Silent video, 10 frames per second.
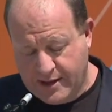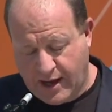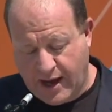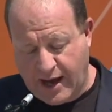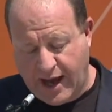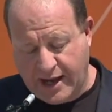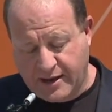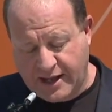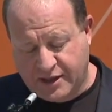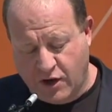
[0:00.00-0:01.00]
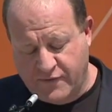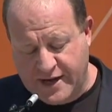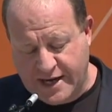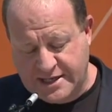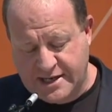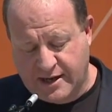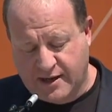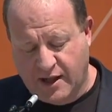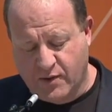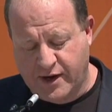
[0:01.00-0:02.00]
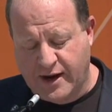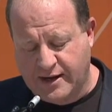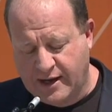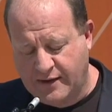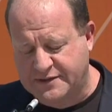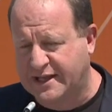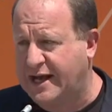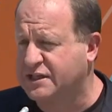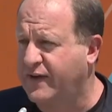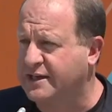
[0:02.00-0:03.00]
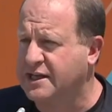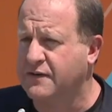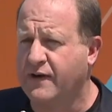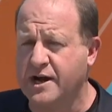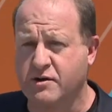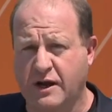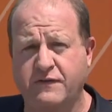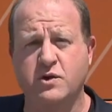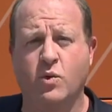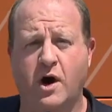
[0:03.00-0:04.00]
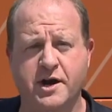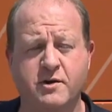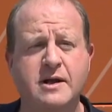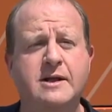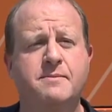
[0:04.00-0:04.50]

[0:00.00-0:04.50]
at covid19.colorado.gov/vaccinefinder if you want to.